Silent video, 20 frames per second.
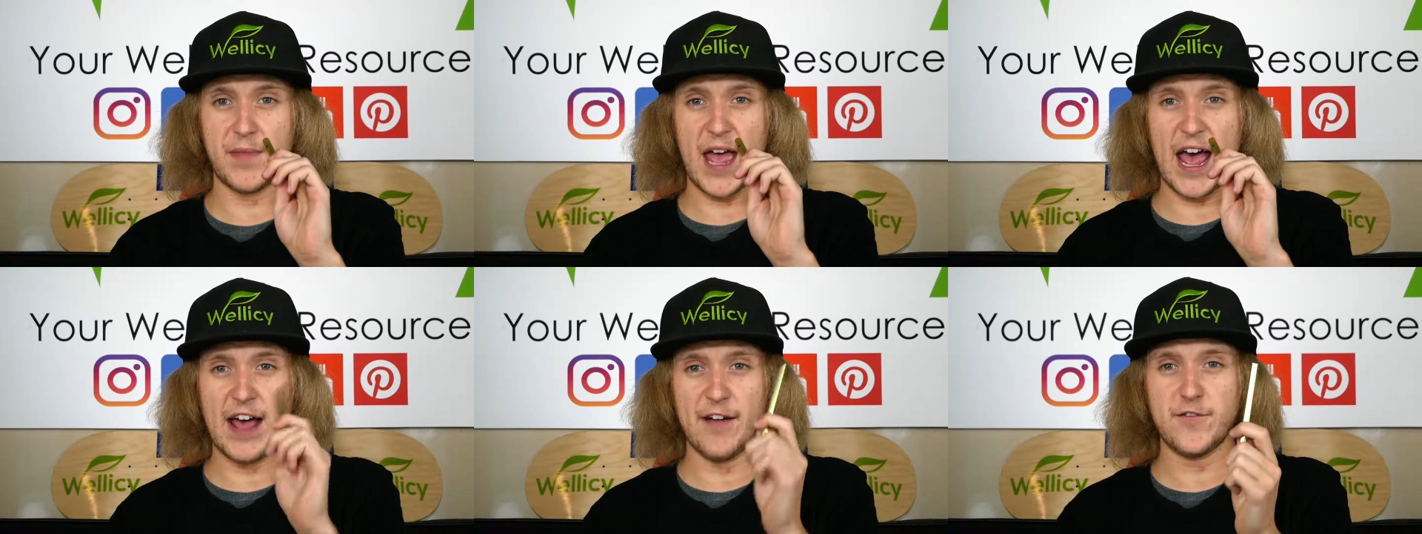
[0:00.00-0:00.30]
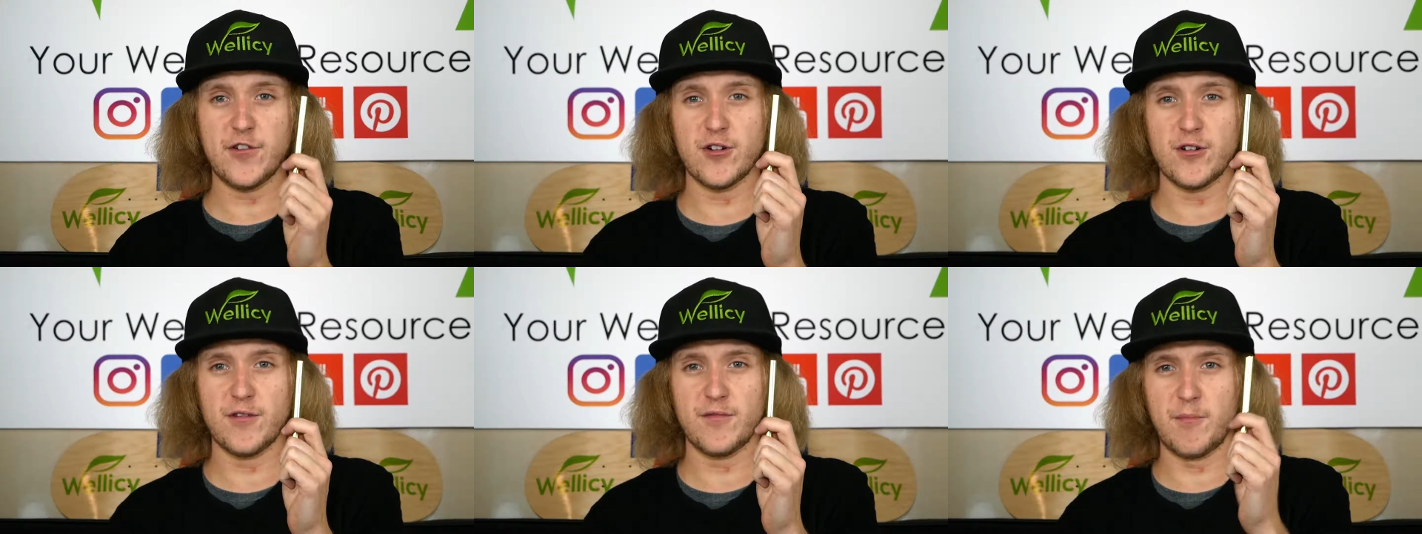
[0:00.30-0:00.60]

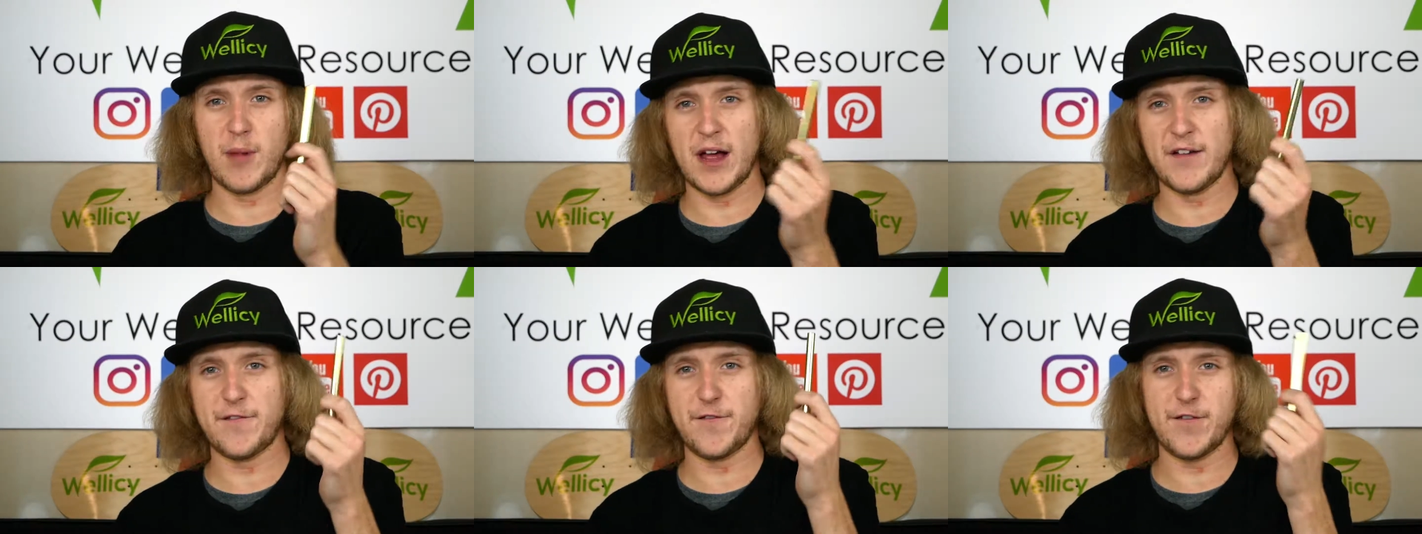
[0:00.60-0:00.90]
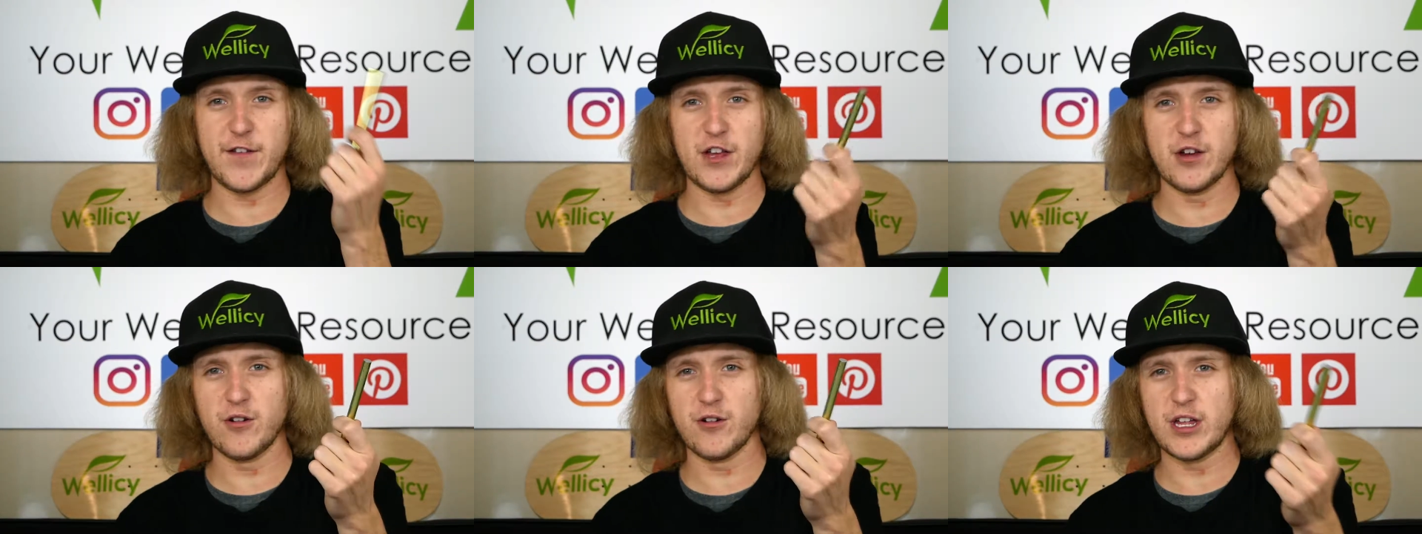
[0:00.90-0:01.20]
after my
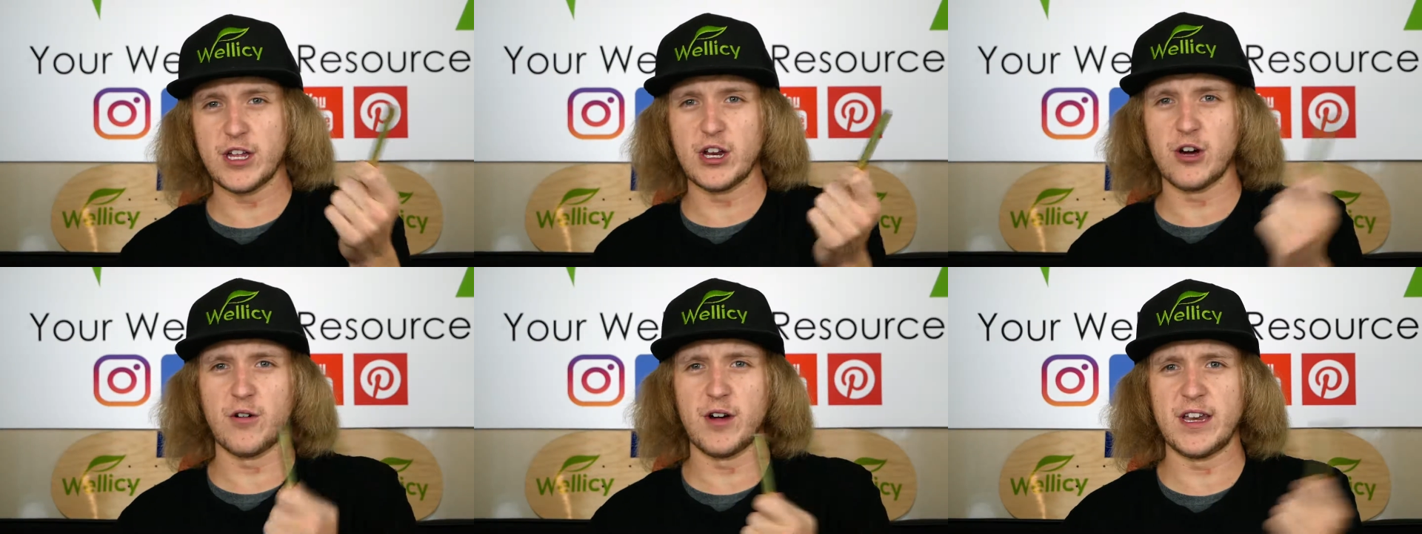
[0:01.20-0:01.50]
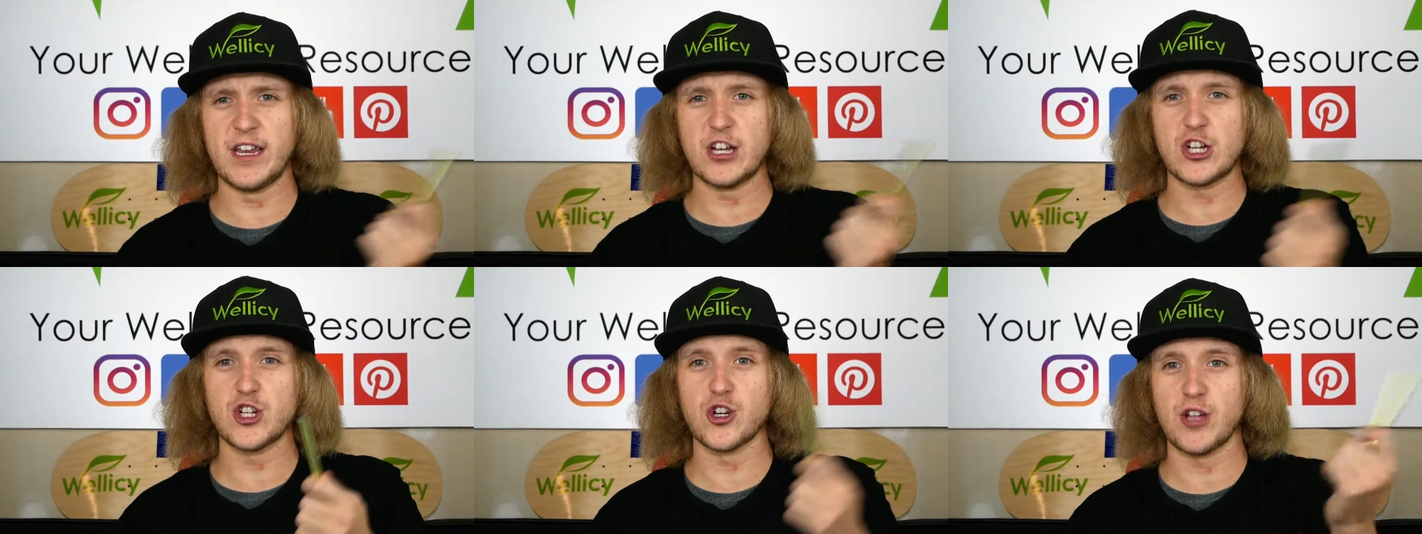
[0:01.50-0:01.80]
few, you know,
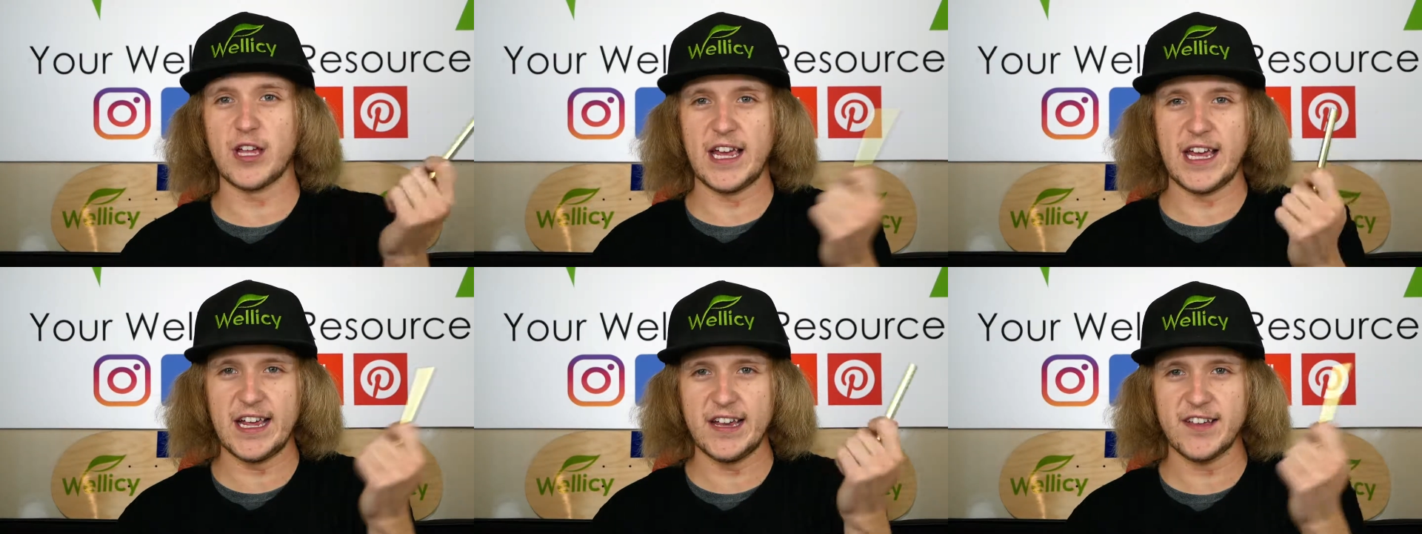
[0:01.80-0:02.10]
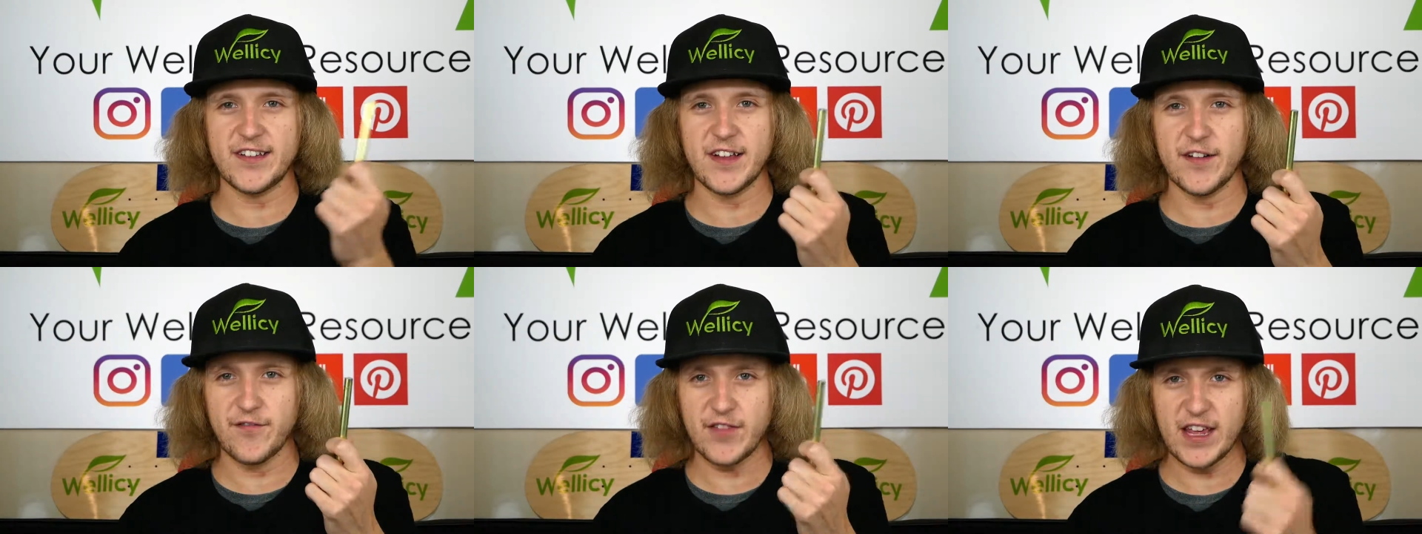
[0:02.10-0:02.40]
initial
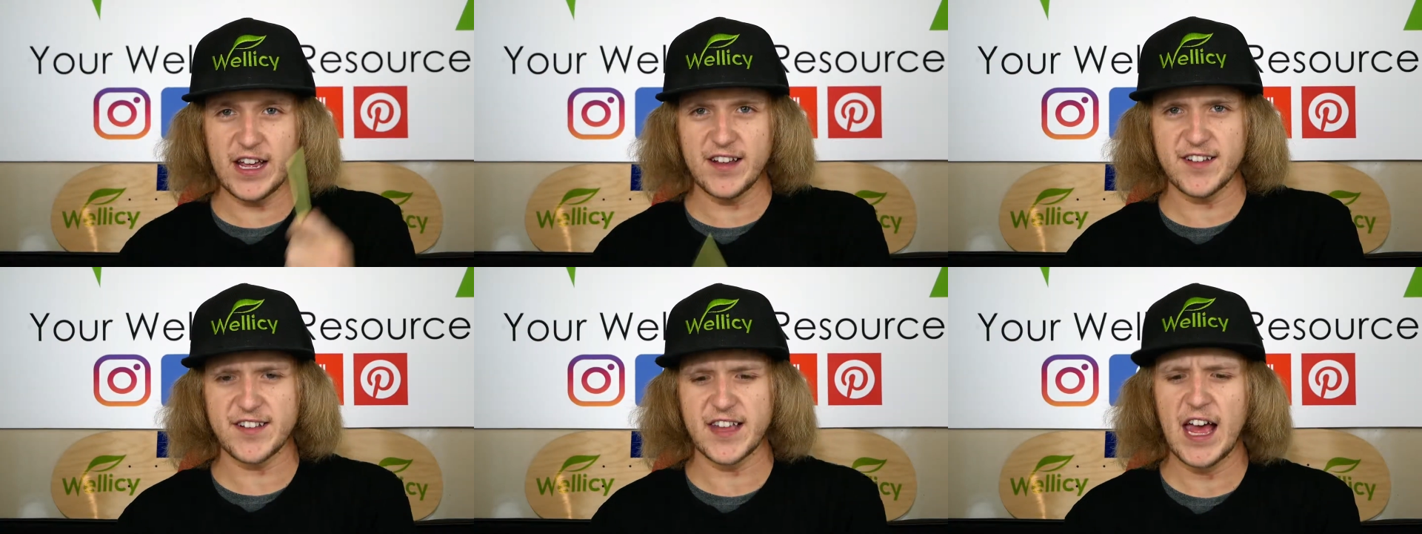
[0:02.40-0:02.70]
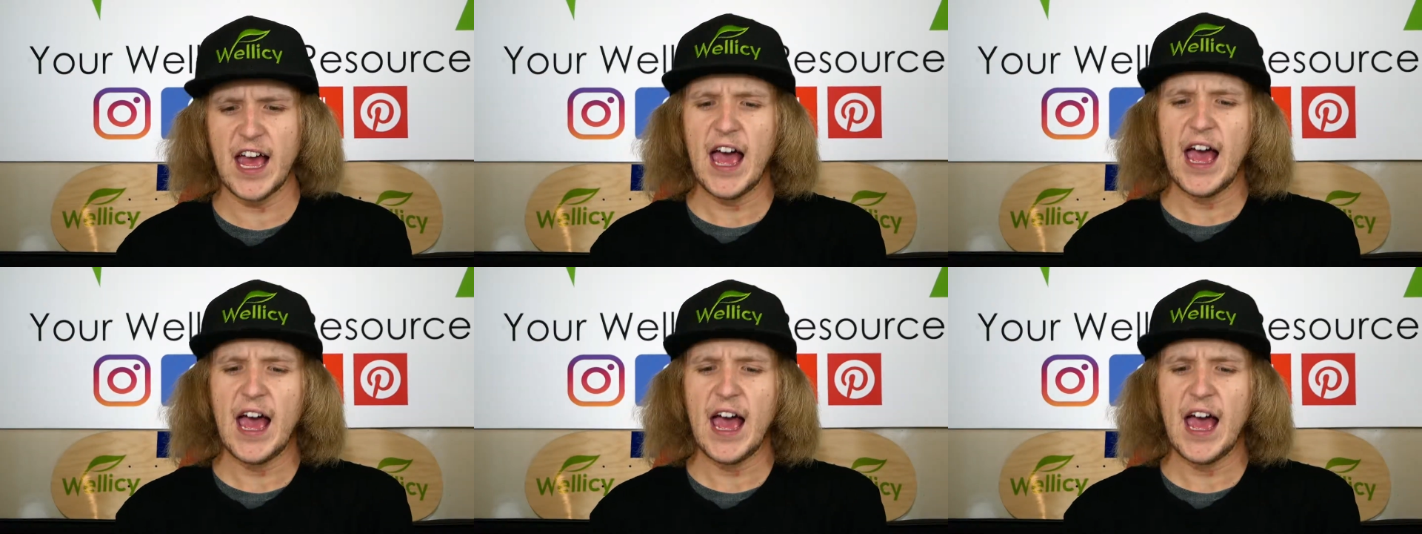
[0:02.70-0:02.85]
hits of this,